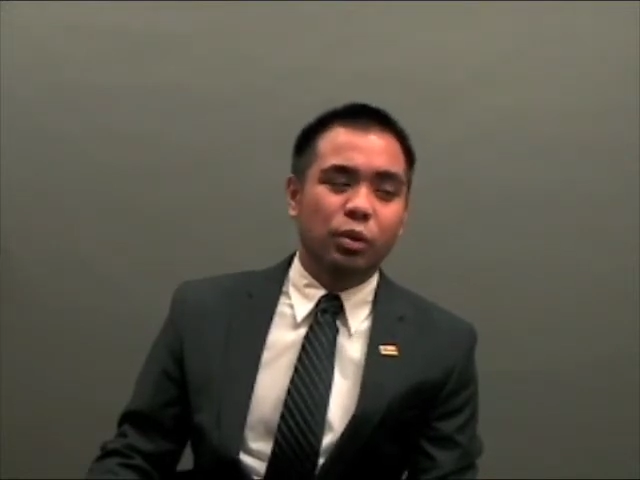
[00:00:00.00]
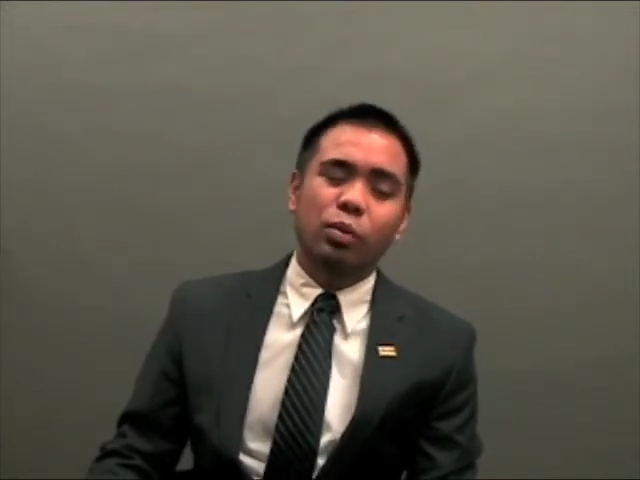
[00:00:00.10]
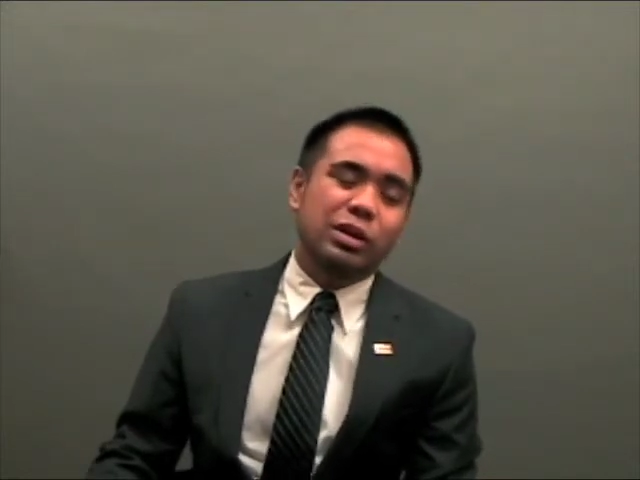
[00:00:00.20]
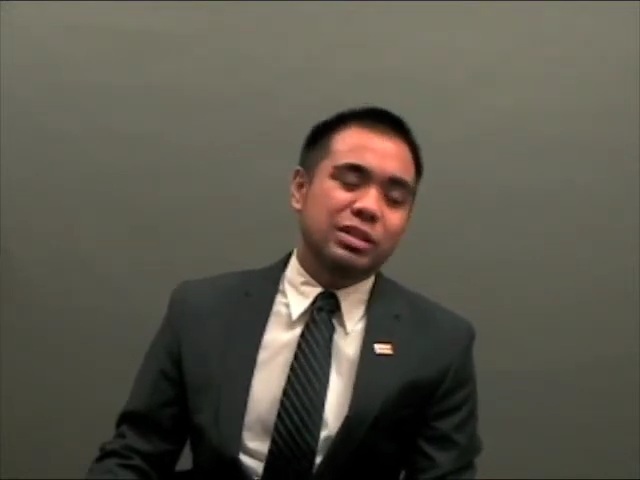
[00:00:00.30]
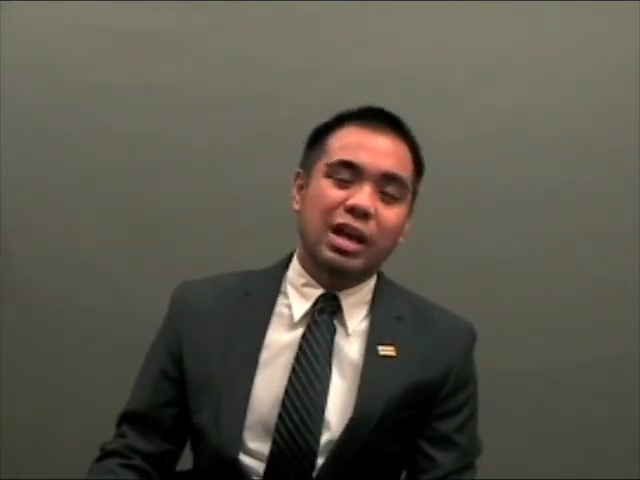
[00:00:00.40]

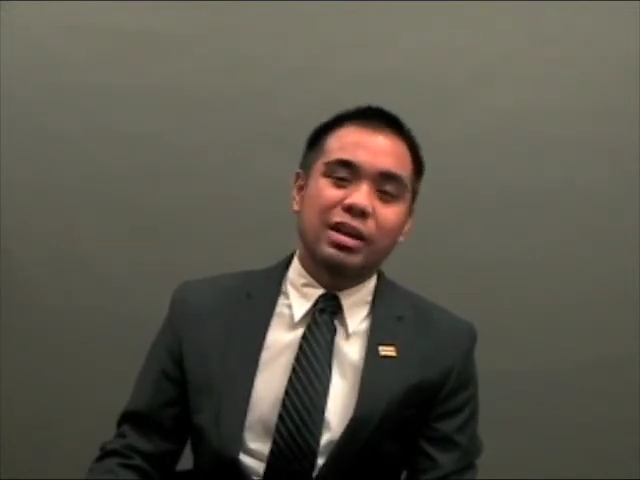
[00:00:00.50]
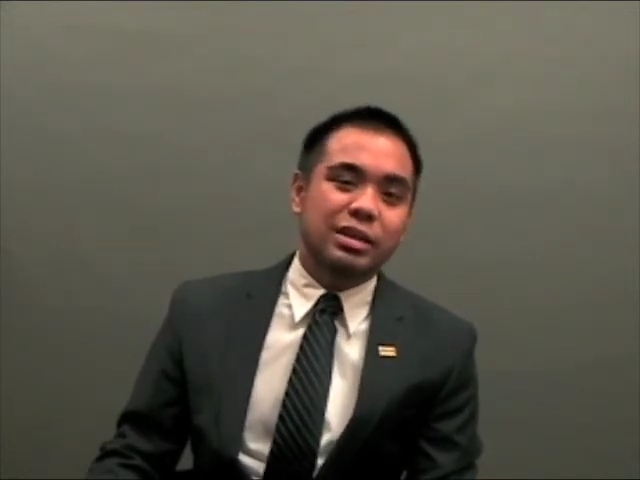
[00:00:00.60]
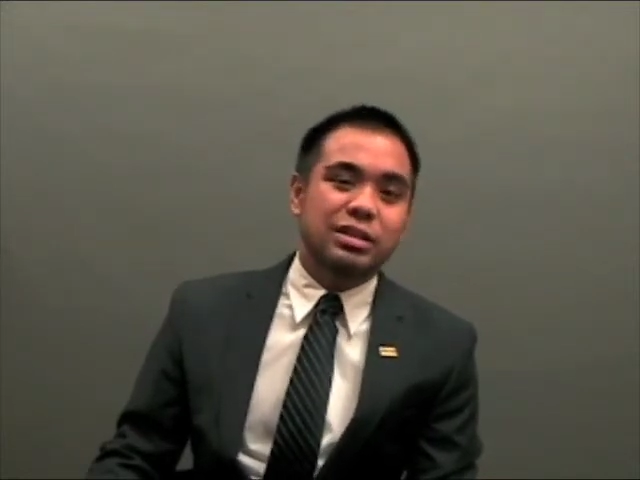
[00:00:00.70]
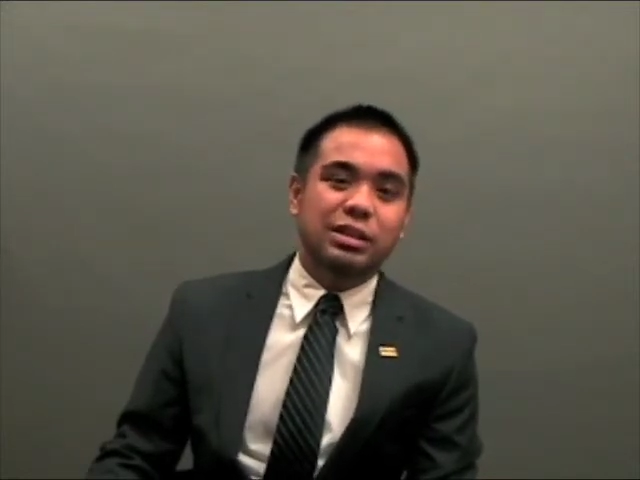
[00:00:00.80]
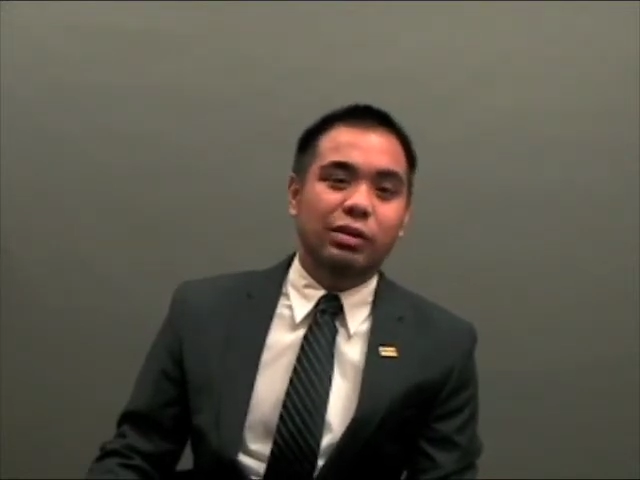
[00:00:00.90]
when it's not
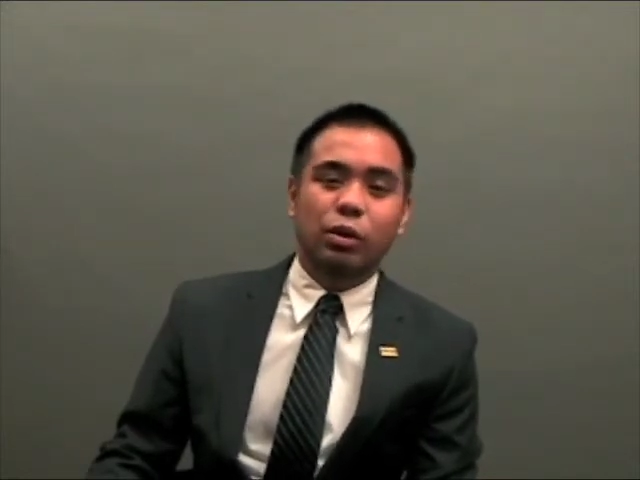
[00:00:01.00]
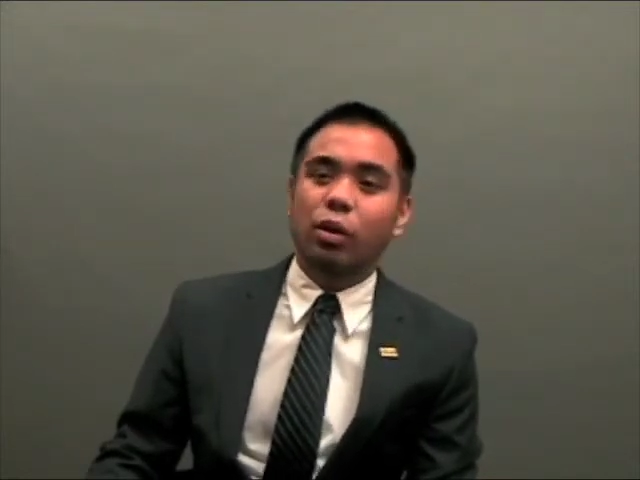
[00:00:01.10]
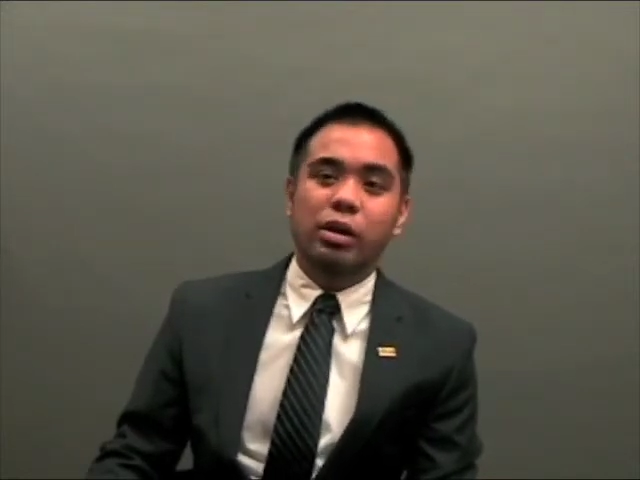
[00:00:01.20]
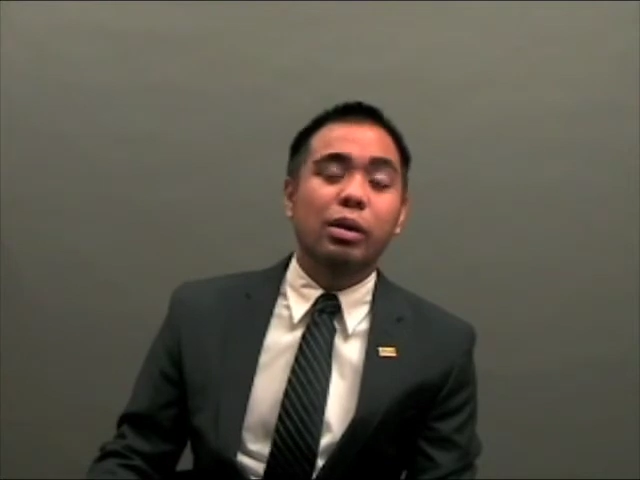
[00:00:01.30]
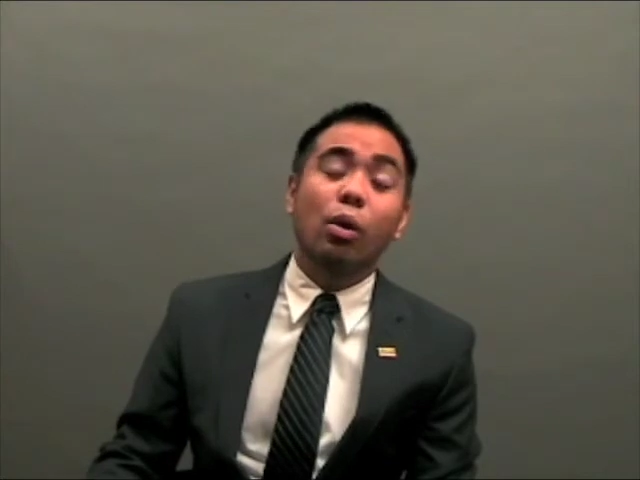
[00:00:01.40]
necessary
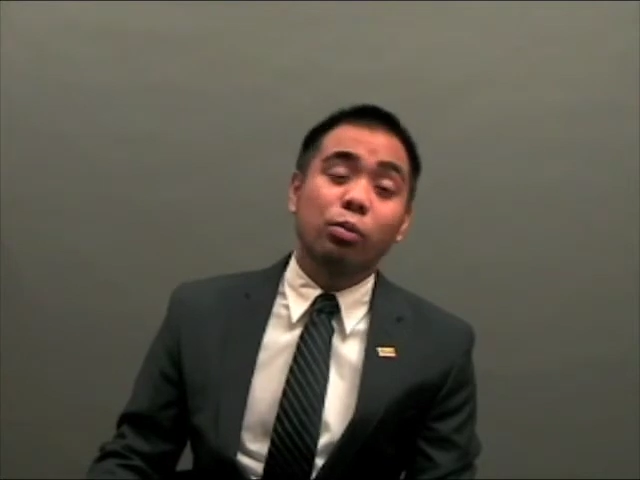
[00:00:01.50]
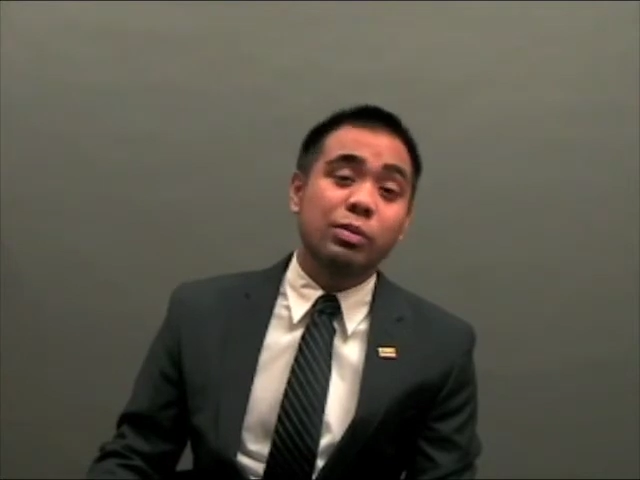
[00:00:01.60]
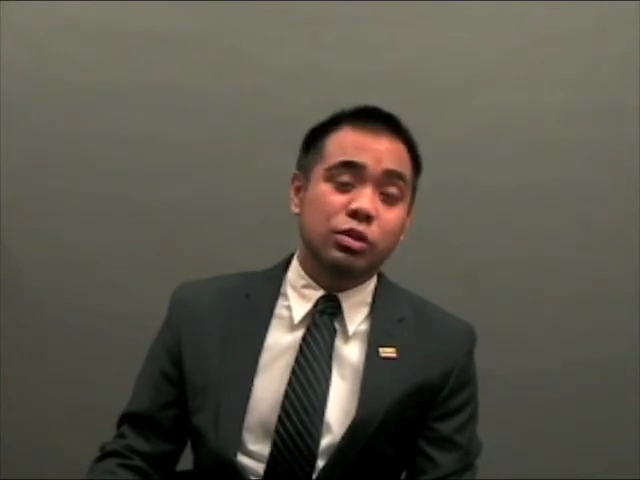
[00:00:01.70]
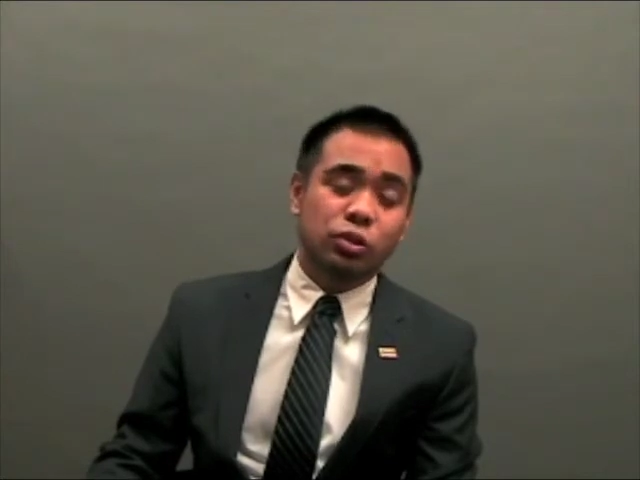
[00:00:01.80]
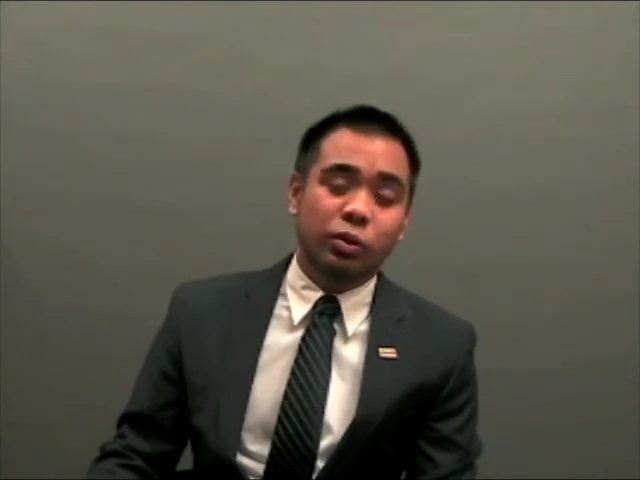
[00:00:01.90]
or
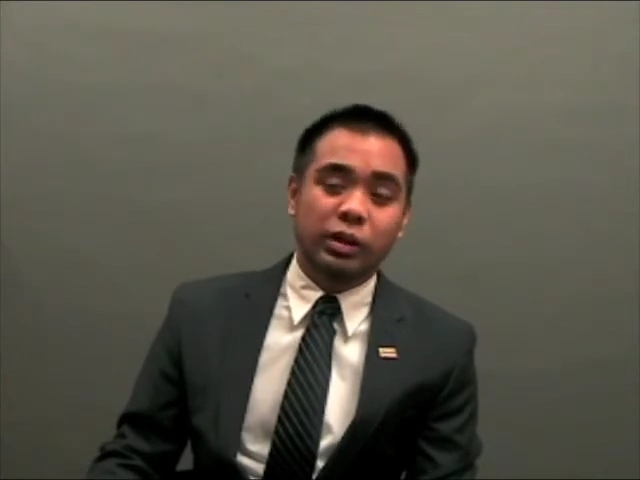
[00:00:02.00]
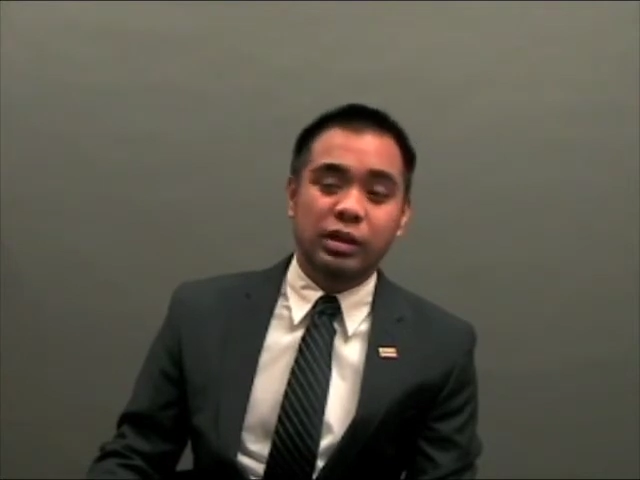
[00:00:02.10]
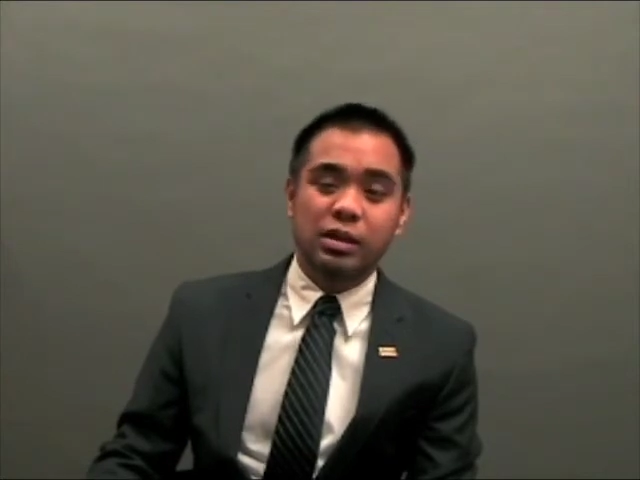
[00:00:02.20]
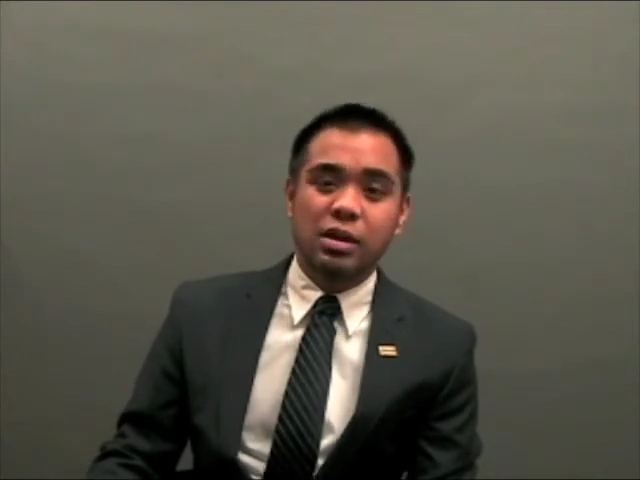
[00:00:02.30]
prematurely.